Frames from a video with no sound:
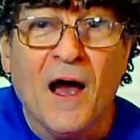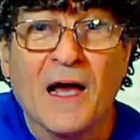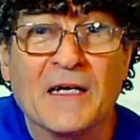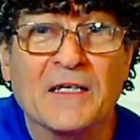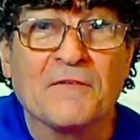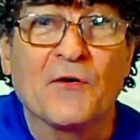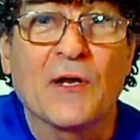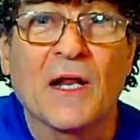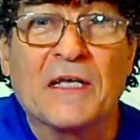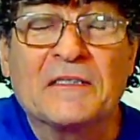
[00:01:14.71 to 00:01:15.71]
I did a very
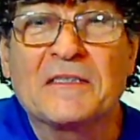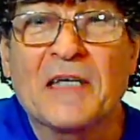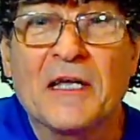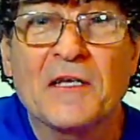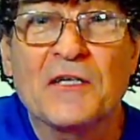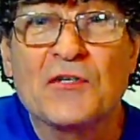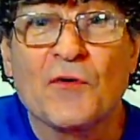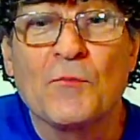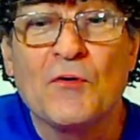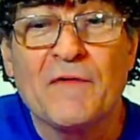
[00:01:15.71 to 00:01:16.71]
light sanding to
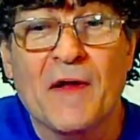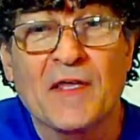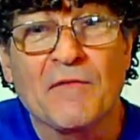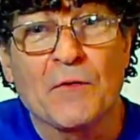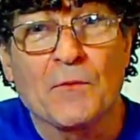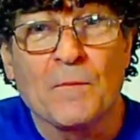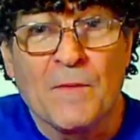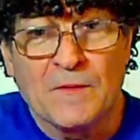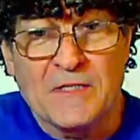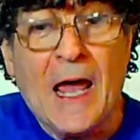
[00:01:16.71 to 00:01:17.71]
remove any of the
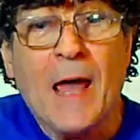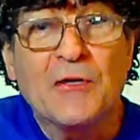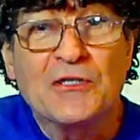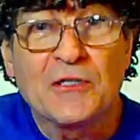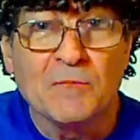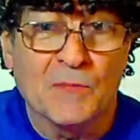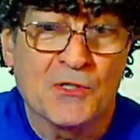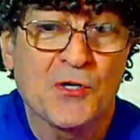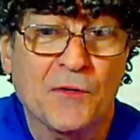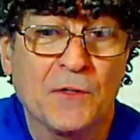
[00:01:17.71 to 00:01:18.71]
damaged
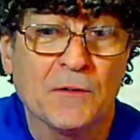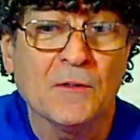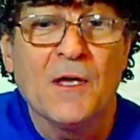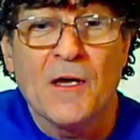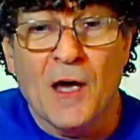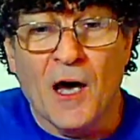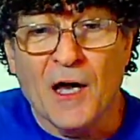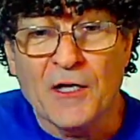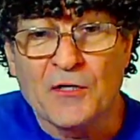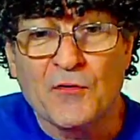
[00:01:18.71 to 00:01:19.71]
material,
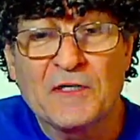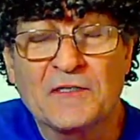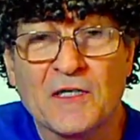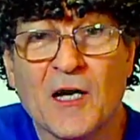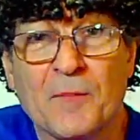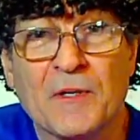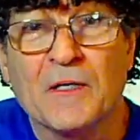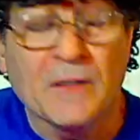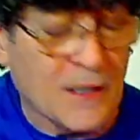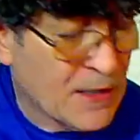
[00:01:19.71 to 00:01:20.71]
increasing up
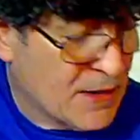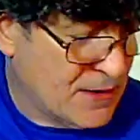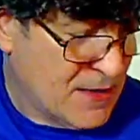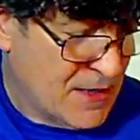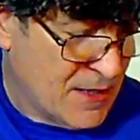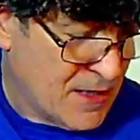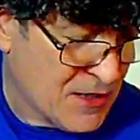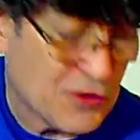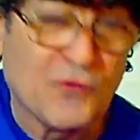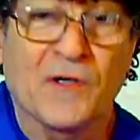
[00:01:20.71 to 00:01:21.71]

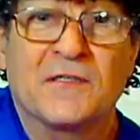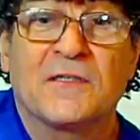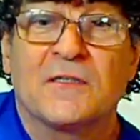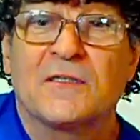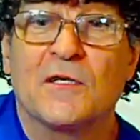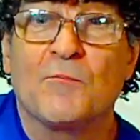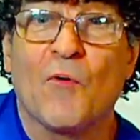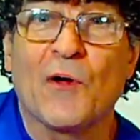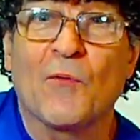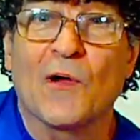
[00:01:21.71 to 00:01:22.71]
in grits to the
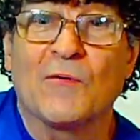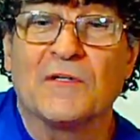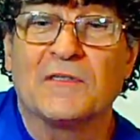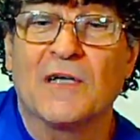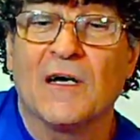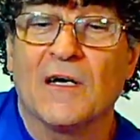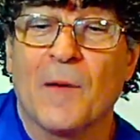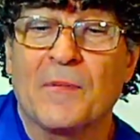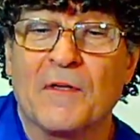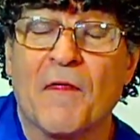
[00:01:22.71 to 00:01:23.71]
point where it was
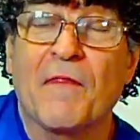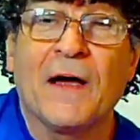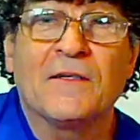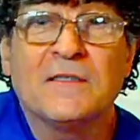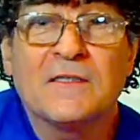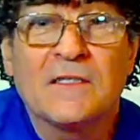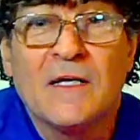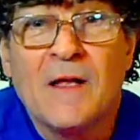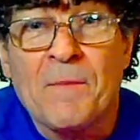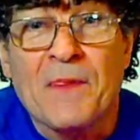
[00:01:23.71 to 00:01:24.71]
up into the thousands.
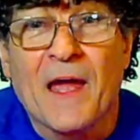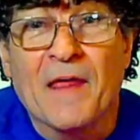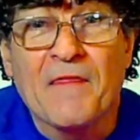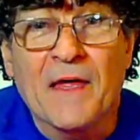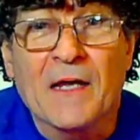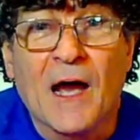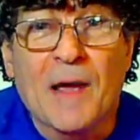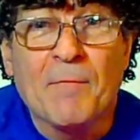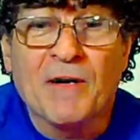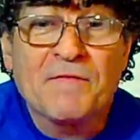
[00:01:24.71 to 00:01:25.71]
And then
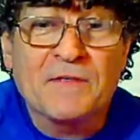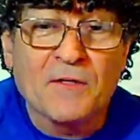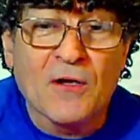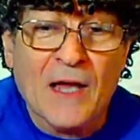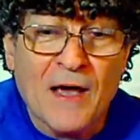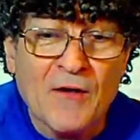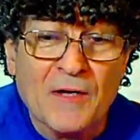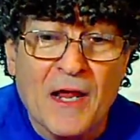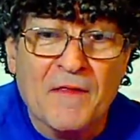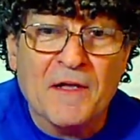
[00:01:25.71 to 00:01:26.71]
I buffed it all out
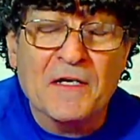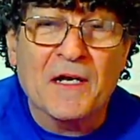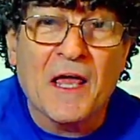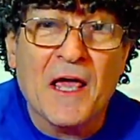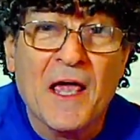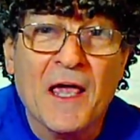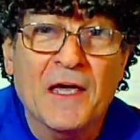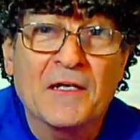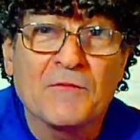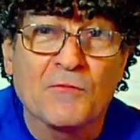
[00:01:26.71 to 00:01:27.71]
and then did a
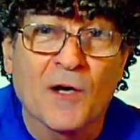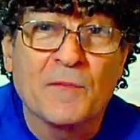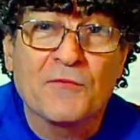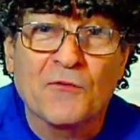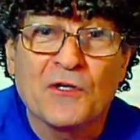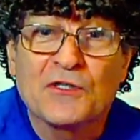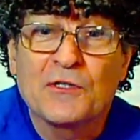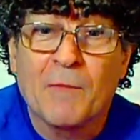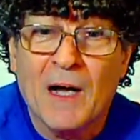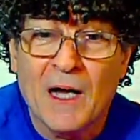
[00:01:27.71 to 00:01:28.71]
hand-rubbed
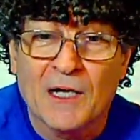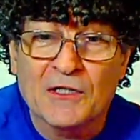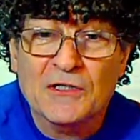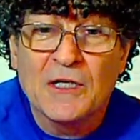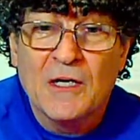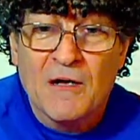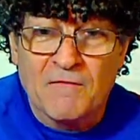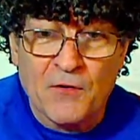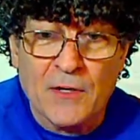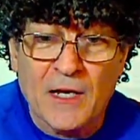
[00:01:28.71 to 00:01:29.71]
French polish
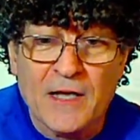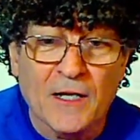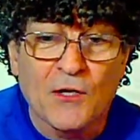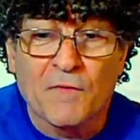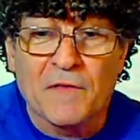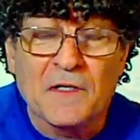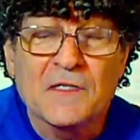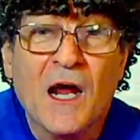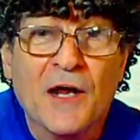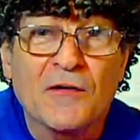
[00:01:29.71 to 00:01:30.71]
very lightly over the
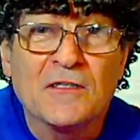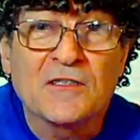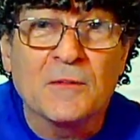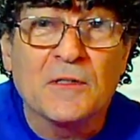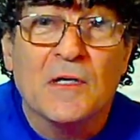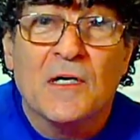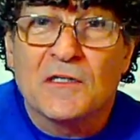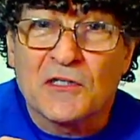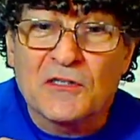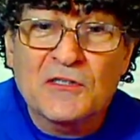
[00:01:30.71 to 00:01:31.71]
entire instrument
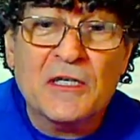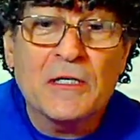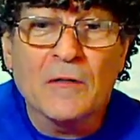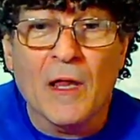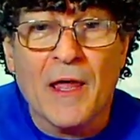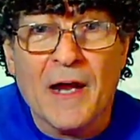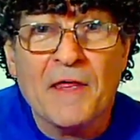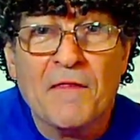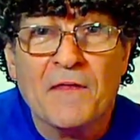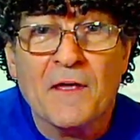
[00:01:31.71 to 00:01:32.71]
to seal
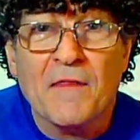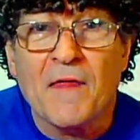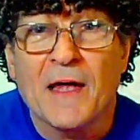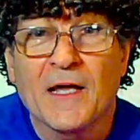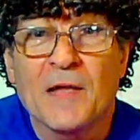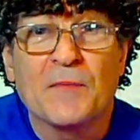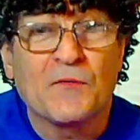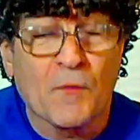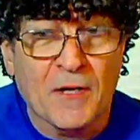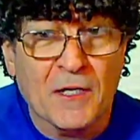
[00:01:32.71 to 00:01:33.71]
anything that had been
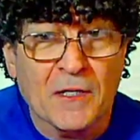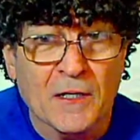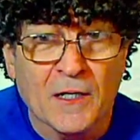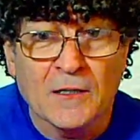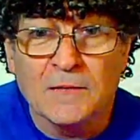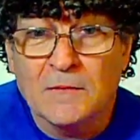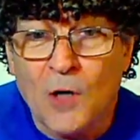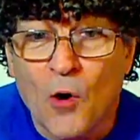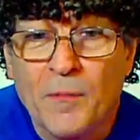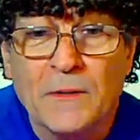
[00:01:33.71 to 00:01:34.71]
remained
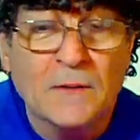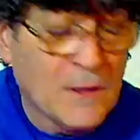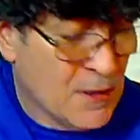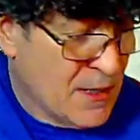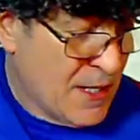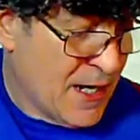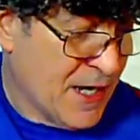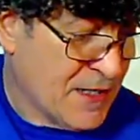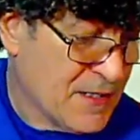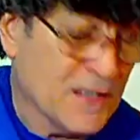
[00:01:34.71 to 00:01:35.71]
open
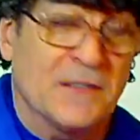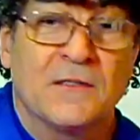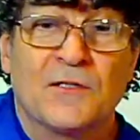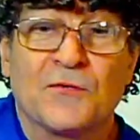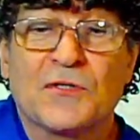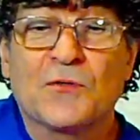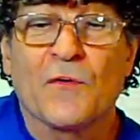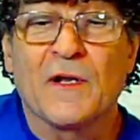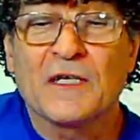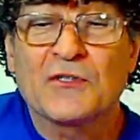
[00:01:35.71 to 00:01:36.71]
and to restore
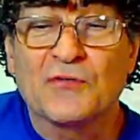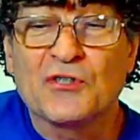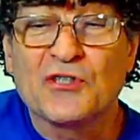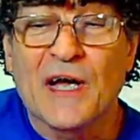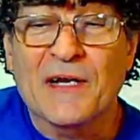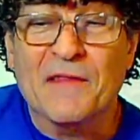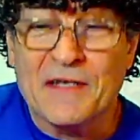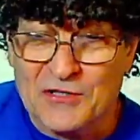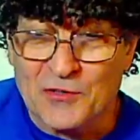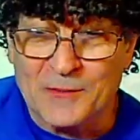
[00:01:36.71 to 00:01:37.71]
the luster and shine of the
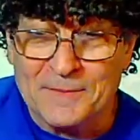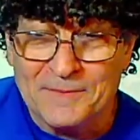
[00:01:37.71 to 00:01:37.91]
instrument.